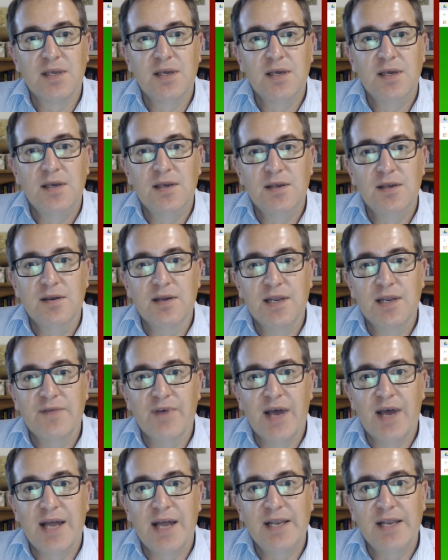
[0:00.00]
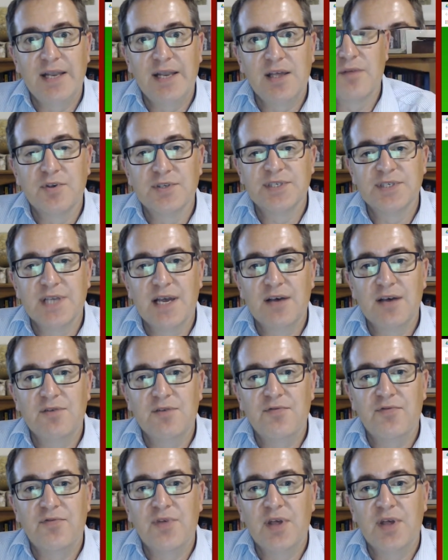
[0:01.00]
you can either add it up
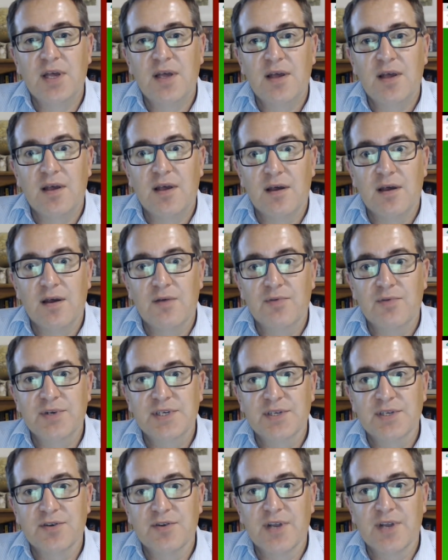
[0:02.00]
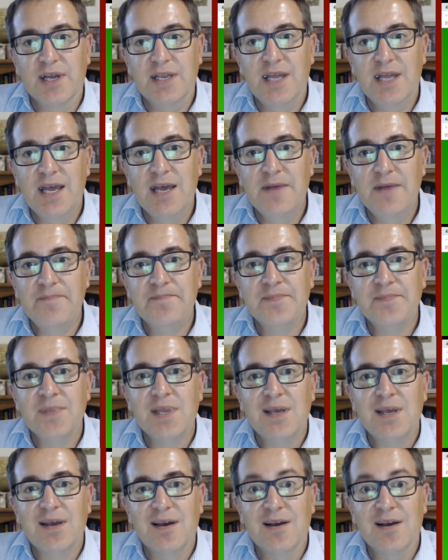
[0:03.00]
yourself, which is a good idea
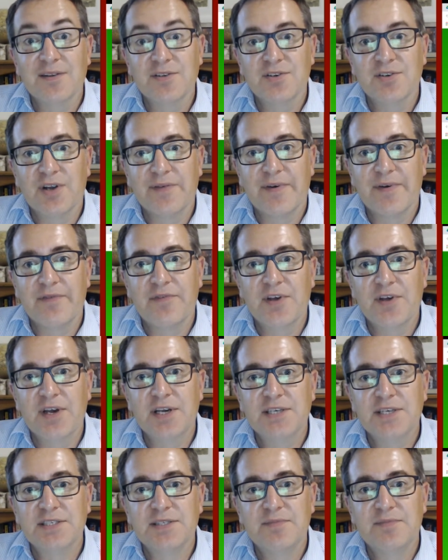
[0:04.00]
to try that first.